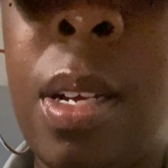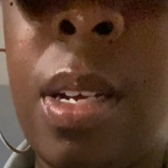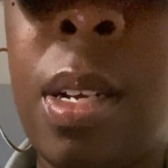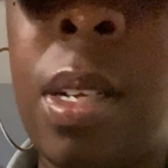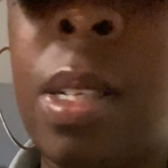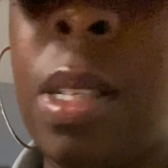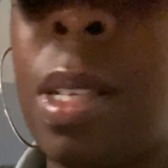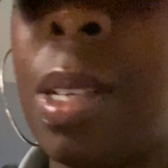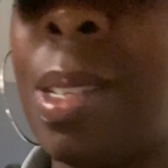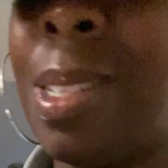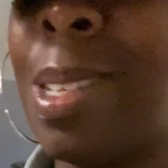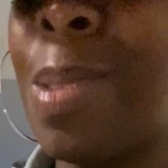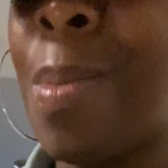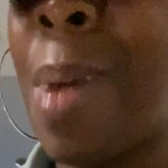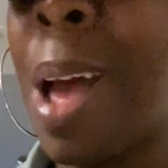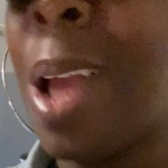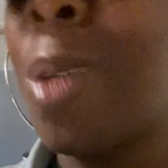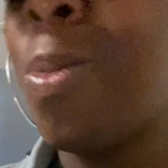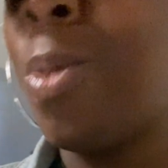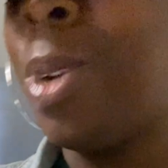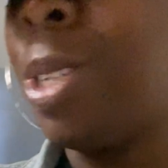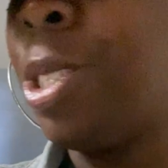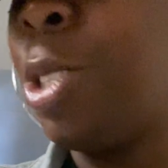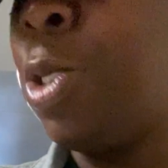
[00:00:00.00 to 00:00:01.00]
Somebody
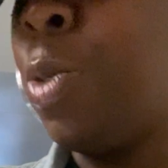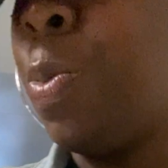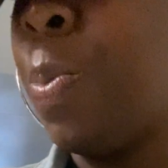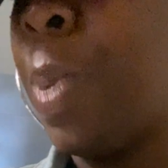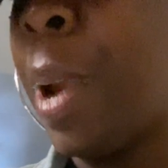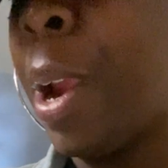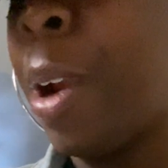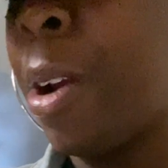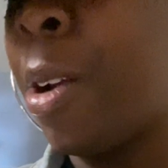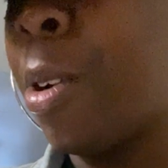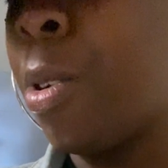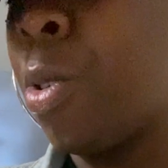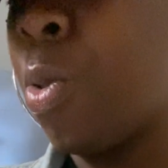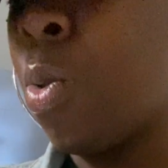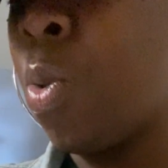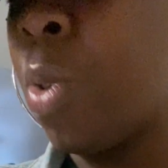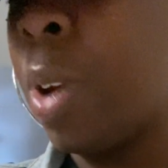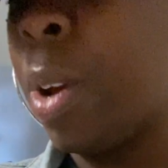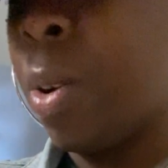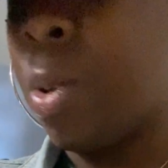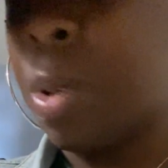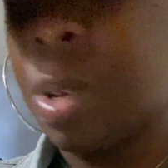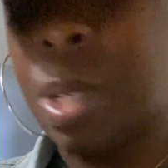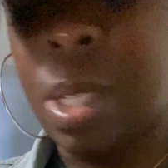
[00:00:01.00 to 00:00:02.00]
wants you
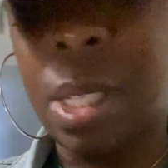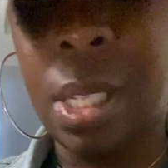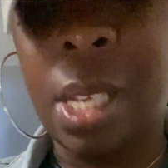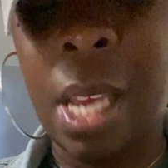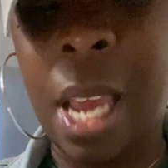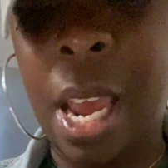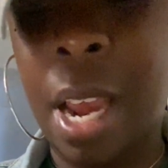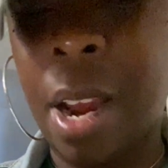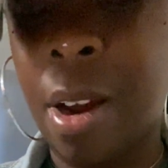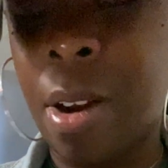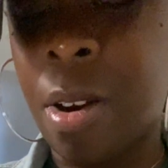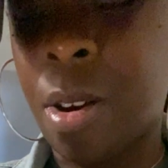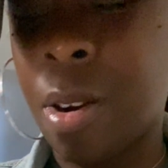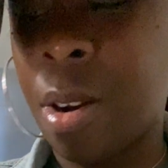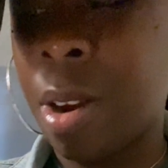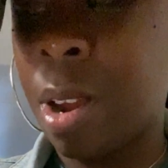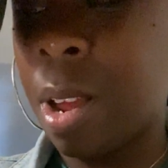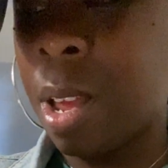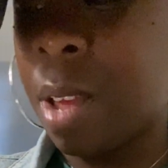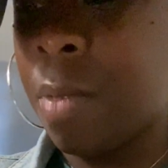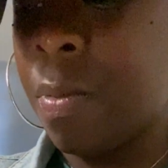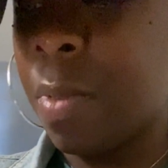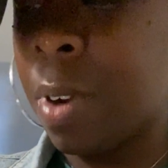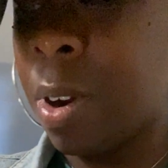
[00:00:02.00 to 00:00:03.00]
paranoid or scared
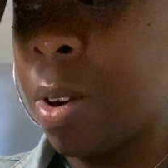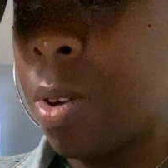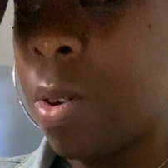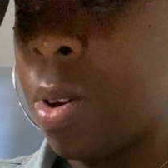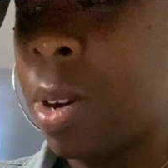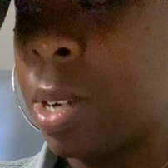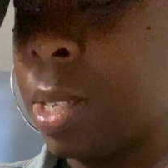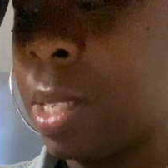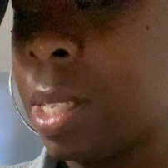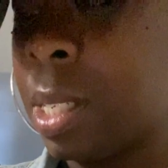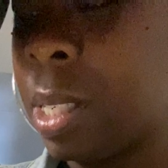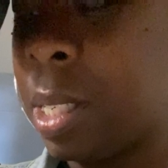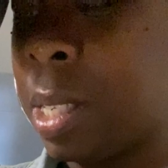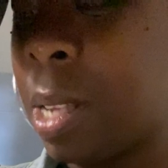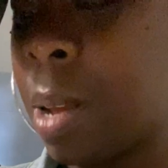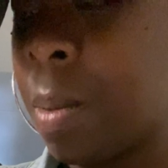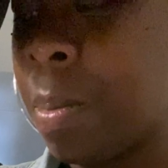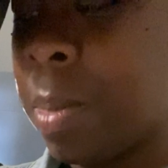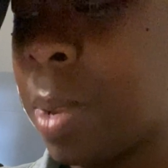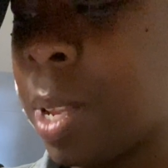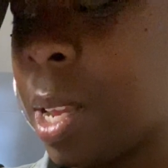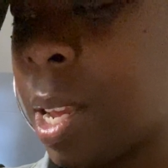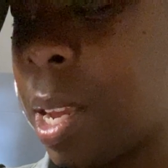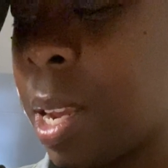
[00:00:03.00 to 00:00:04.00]
in regards to
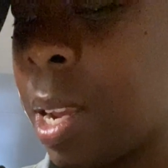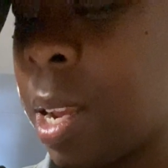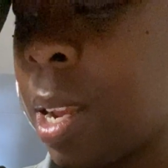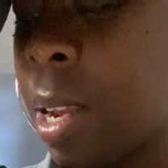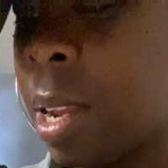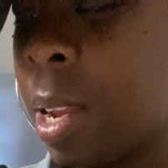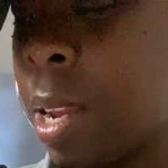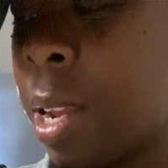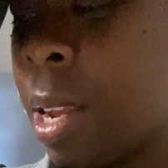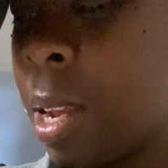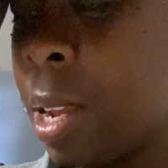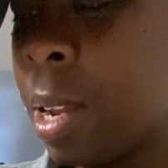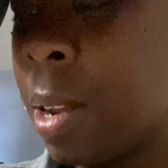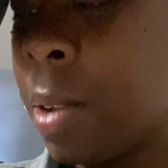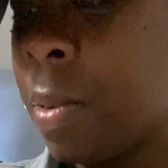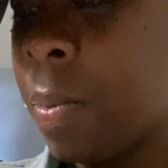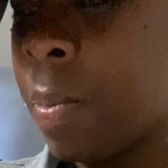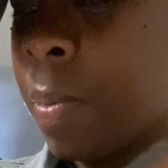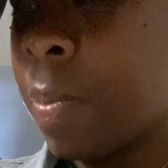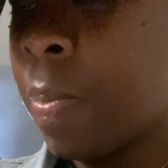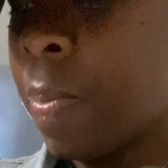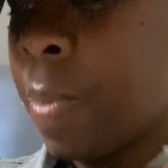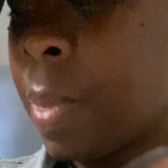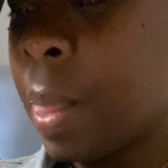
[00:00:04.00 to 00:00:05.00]
something.
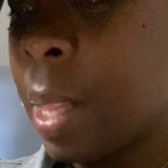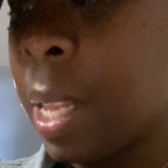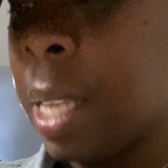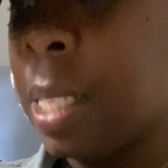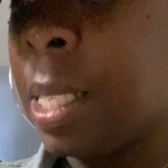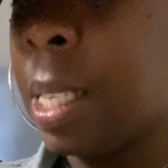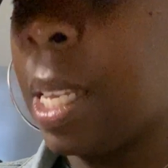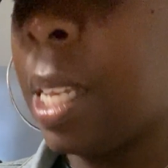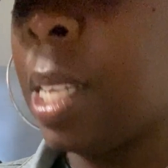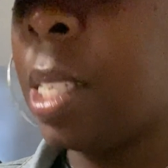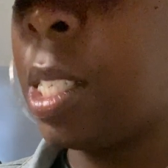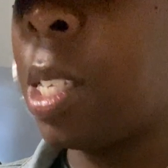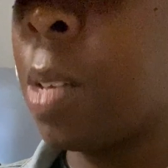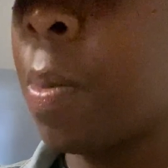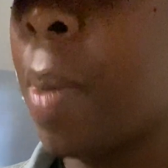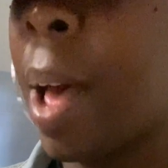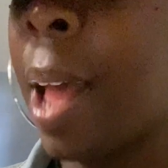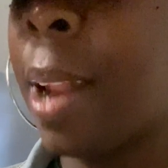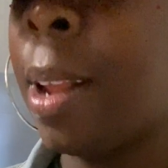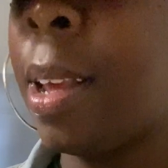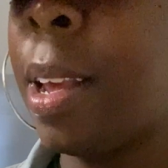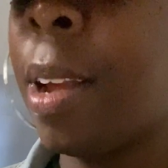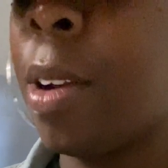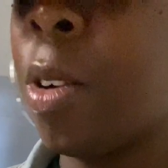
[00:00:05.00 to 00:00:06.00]
This is
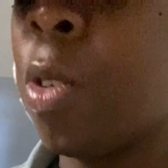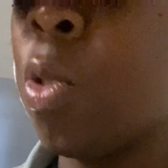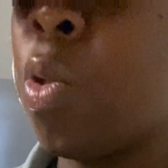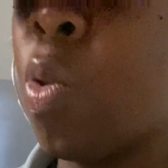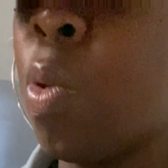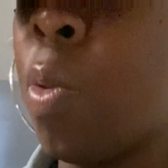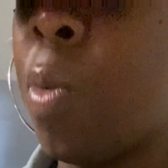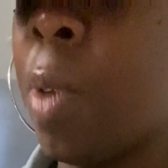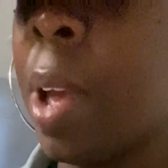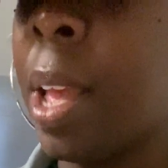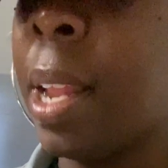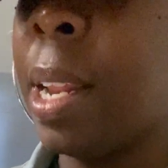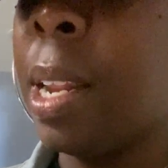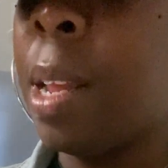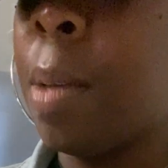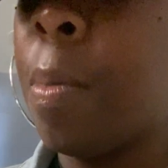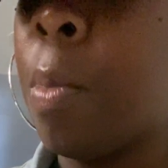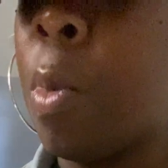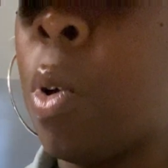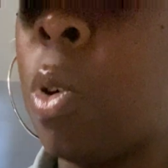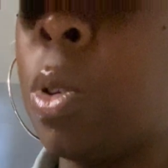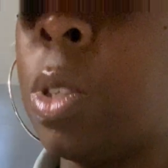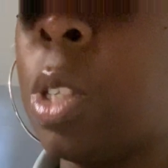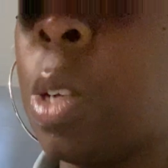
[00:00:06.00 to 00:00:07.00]
somebody here who ended
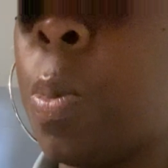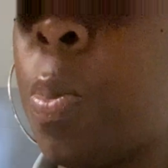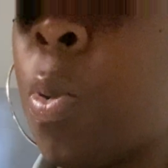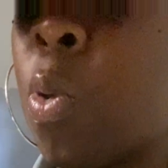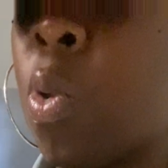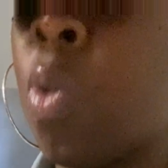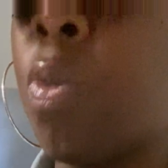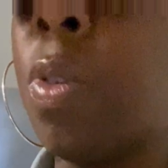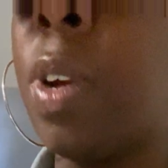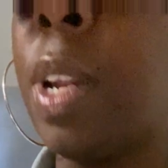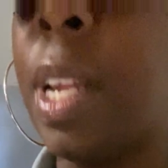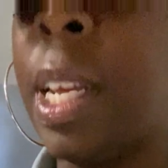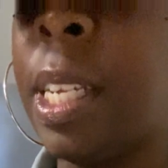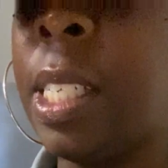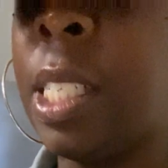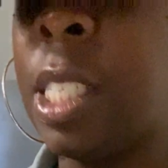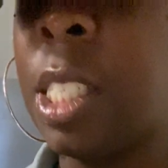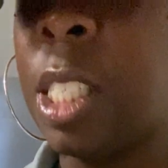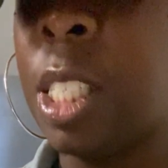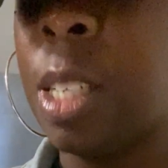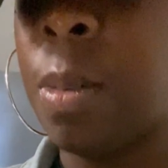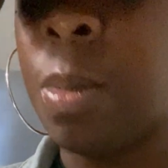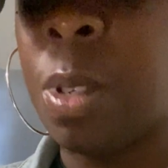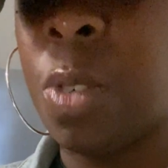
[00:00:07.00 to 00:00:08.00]
multiple
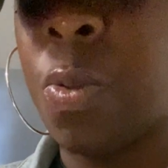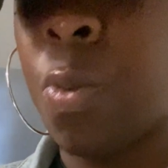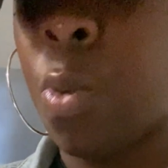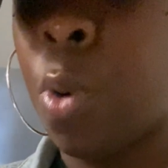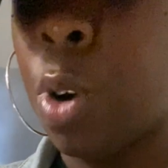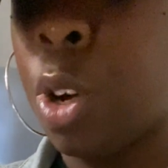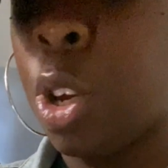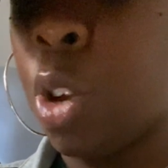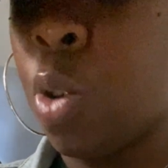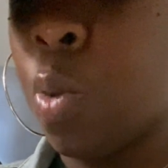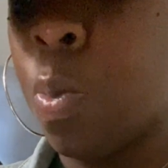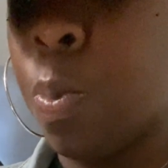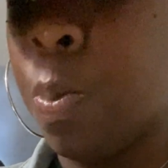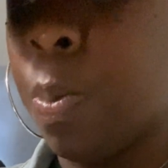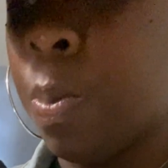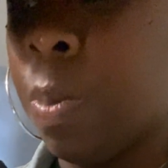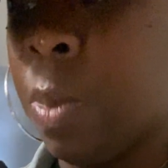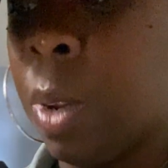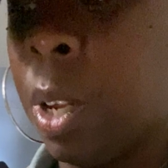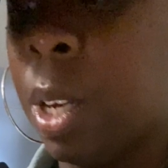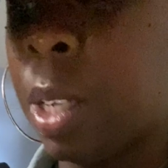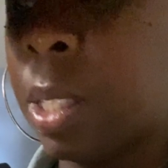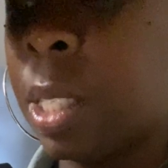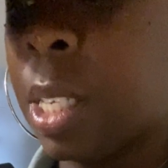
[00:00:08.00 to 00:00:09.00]
relationships for you.
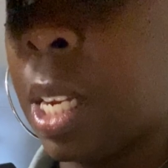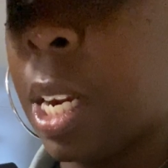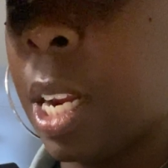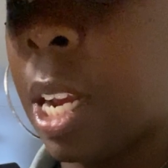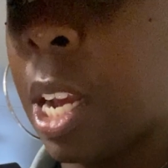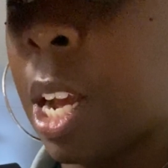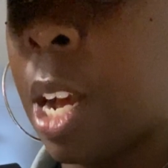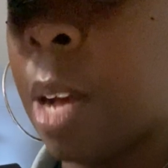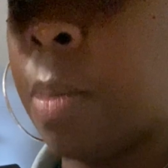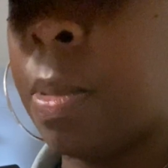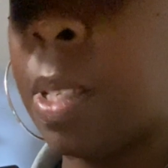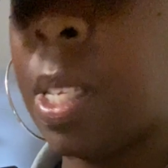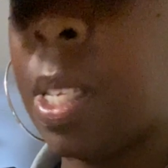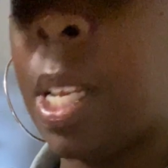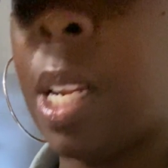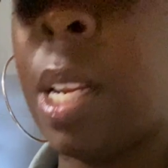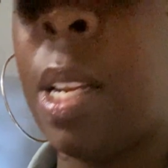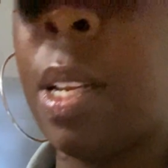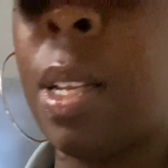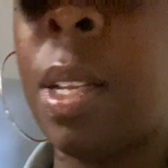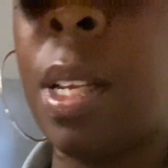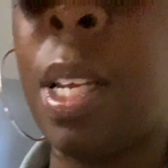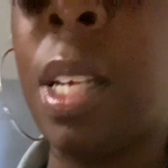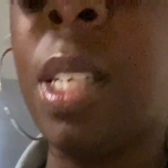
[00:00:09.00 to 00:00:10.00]
Look, Ten of Cups,
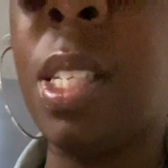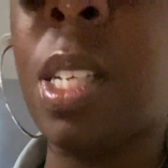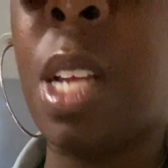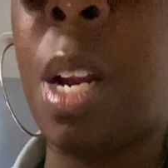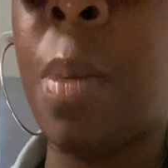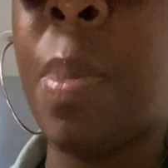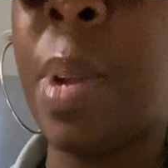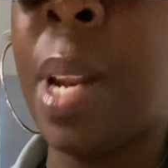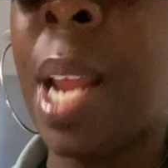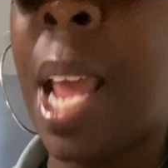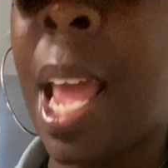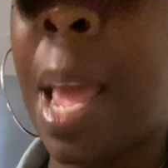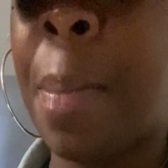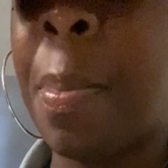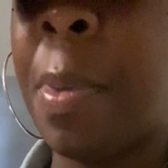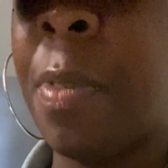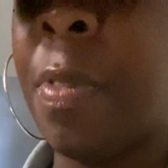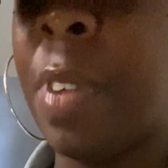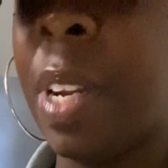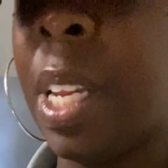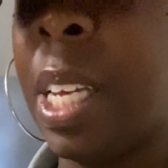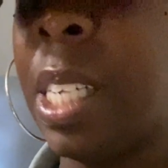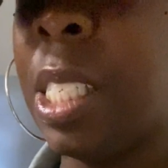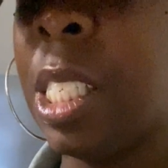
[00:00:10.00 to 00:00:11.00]
and these could have been happy
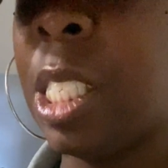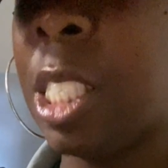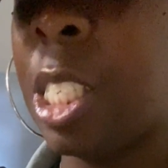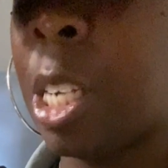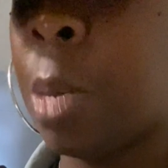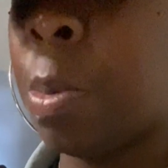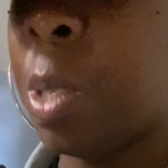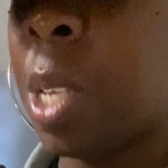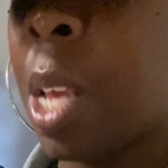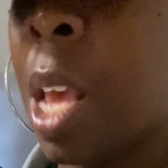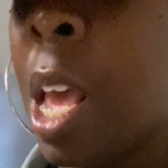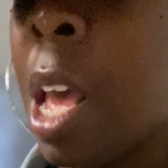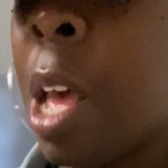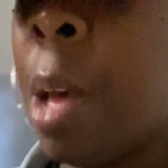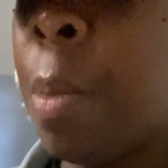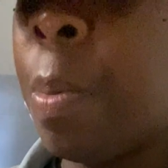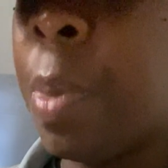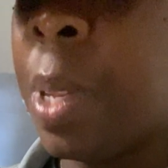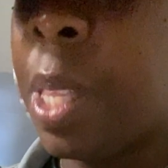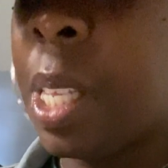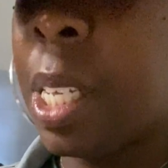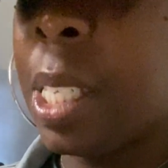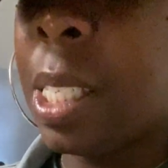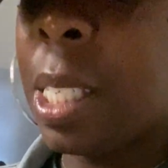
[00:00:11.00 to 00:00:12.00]
relationships,
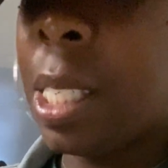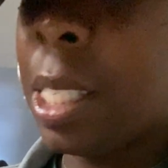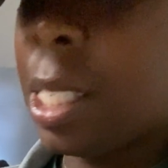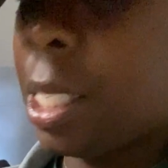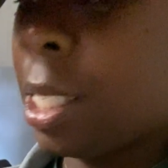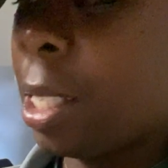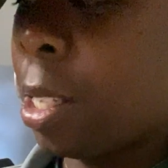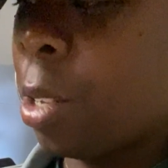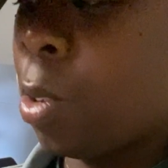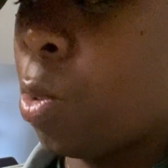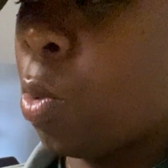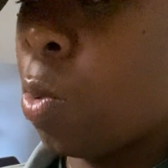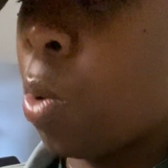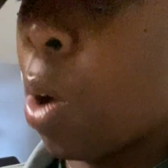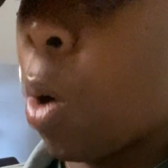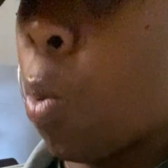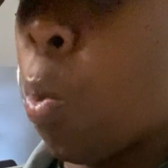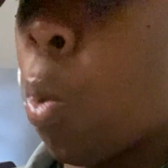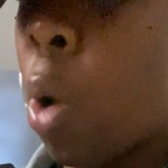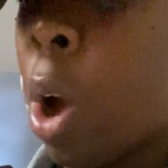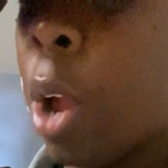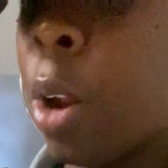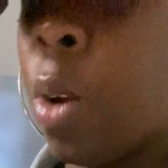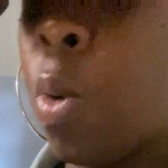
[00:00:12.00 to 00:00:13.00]
but this is still a
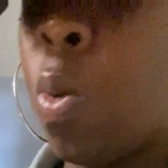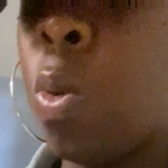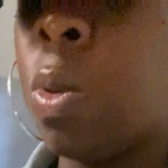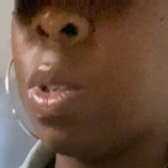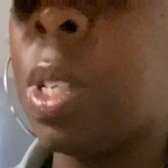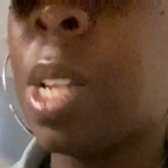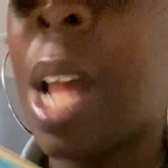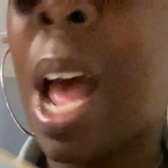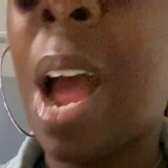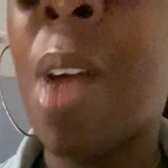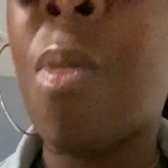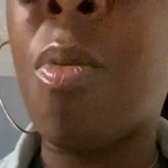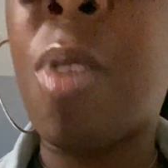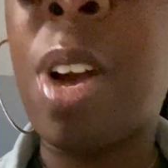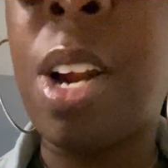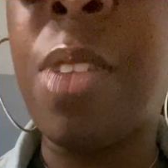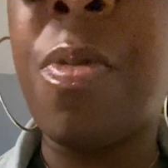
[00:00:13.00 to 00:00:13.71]
one who's not ready